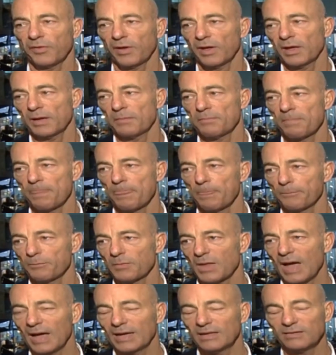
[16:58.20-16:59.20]
um,
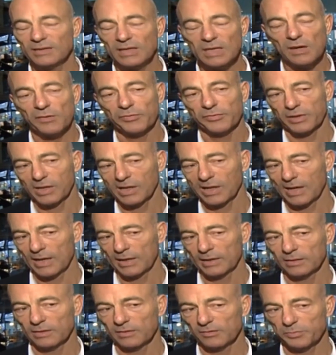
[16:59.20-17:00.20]
idea of the
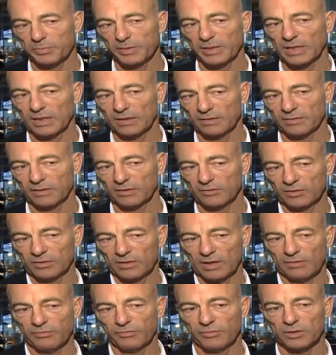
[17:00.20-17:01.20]
client as being such a
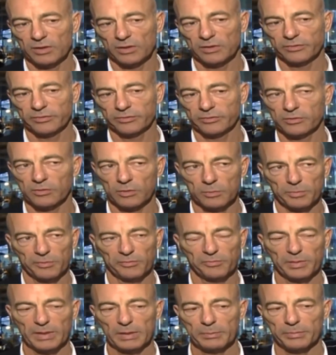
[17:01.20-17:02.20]
diverse group of
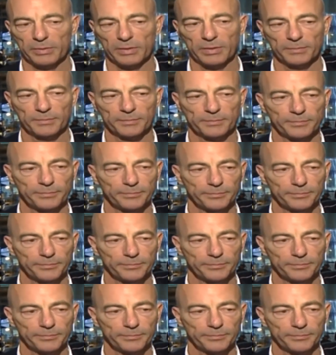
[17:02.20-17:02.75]
people